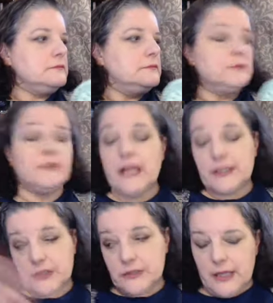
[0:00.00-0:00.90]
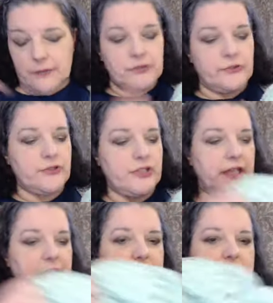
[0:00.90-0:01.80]
That one's
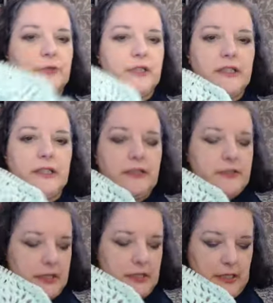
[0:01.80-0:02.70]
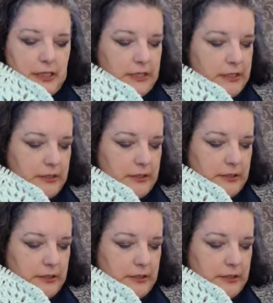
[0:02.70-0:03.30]
crocheted. This one is knit.